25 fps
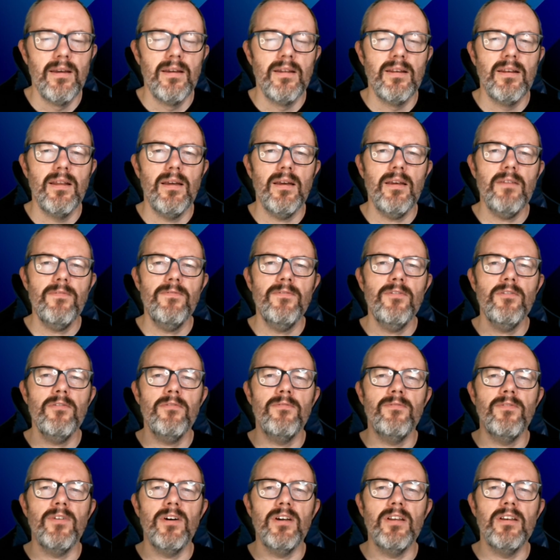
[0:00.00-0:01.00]
Now, if you're
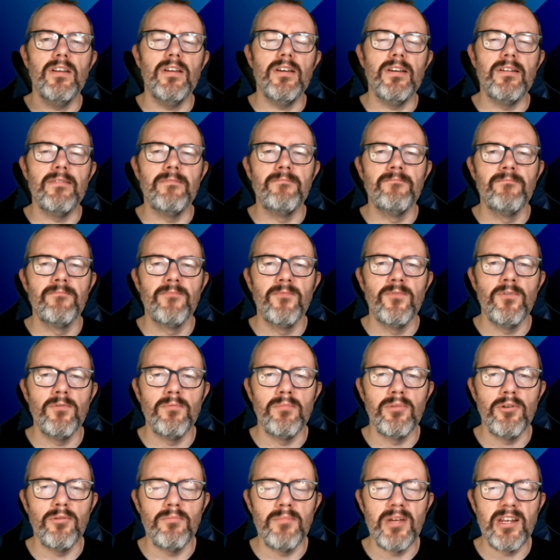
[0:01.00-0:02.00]
finding
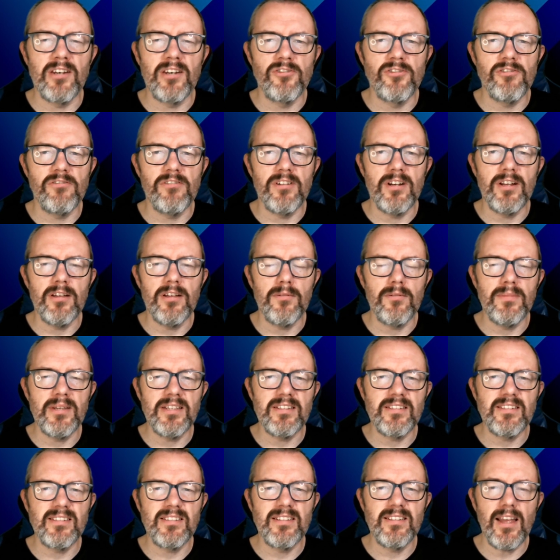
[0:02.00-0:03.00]
Football Manager a little bit
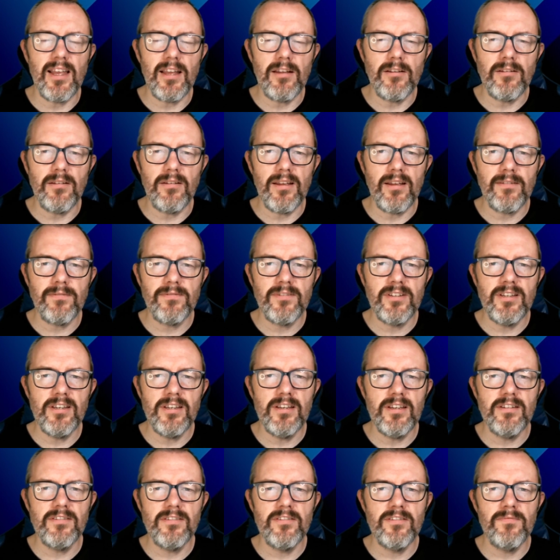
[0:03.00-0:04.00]
stale after
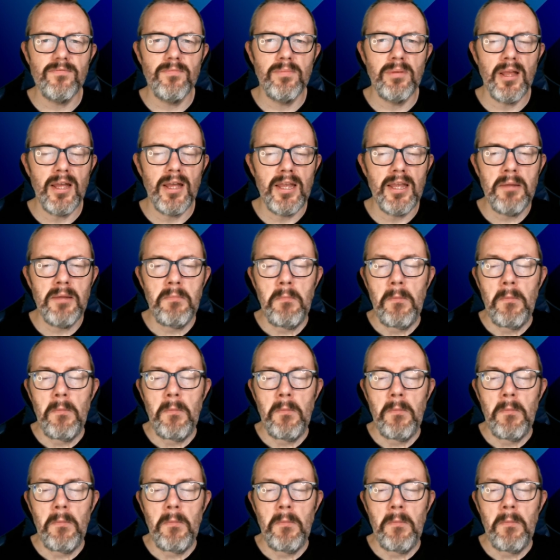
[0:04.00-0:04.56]
years of play,